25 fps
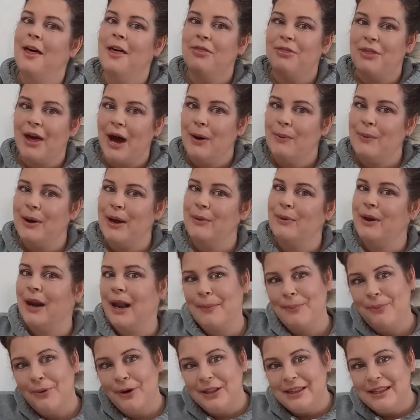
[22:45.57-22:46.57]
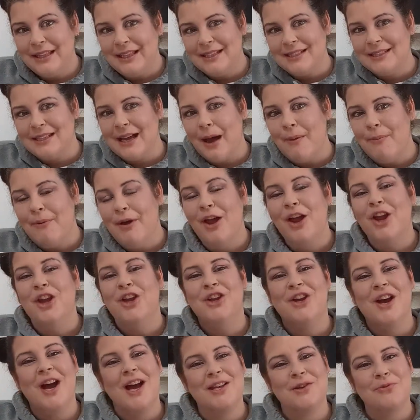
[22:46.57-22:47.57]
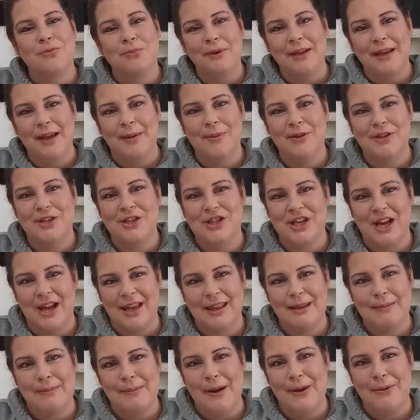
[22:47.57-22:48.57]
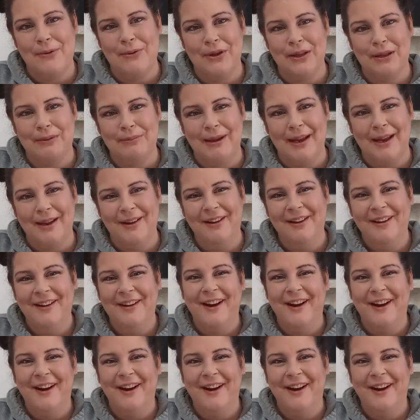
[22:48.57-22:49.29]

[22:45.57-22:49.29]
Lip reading: That way when I put these up, you guys will be able to check them out with me.